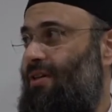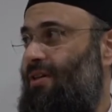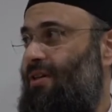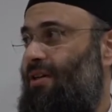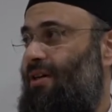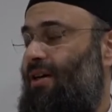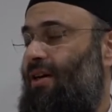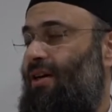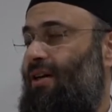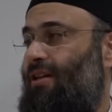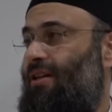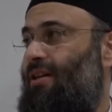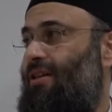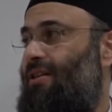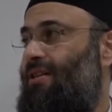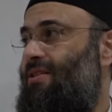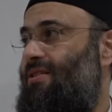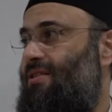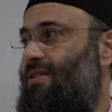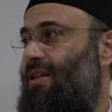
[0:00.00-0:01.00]
that
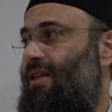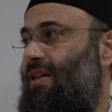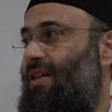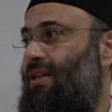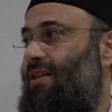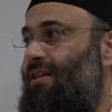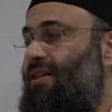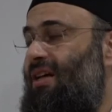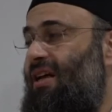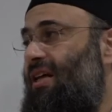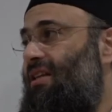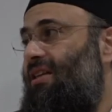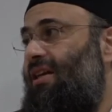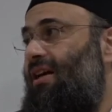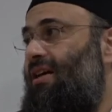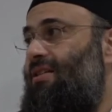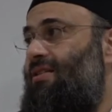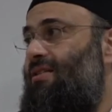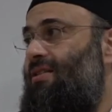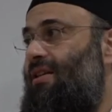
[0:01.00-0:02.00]
is seen and the
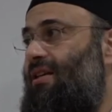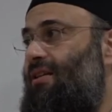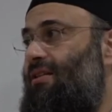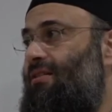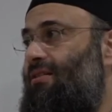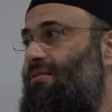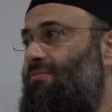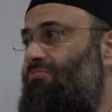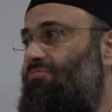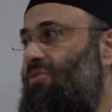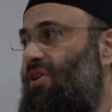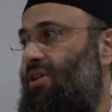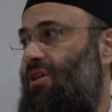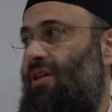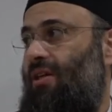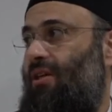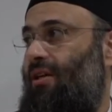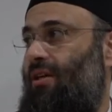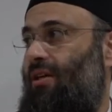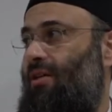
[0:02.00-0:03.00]
unseen. He
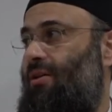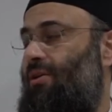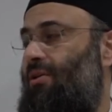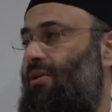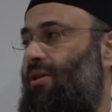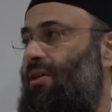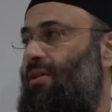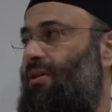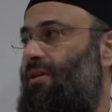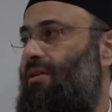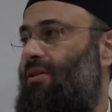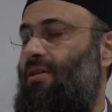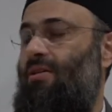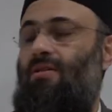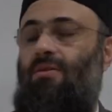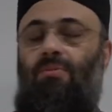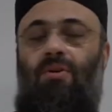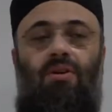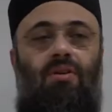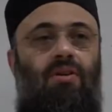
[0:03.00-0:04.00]

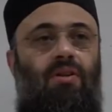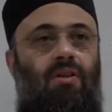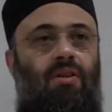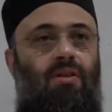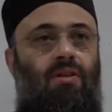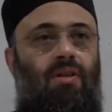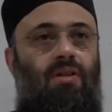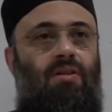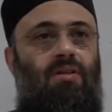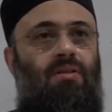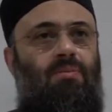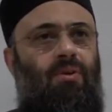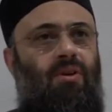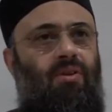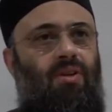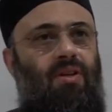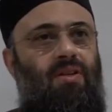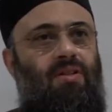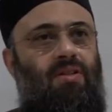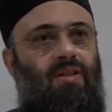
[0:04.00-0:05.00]
tells us
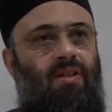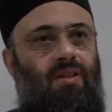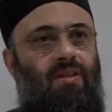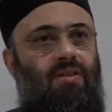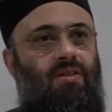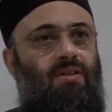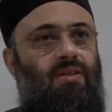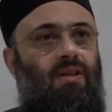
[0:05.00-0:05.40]
about these things.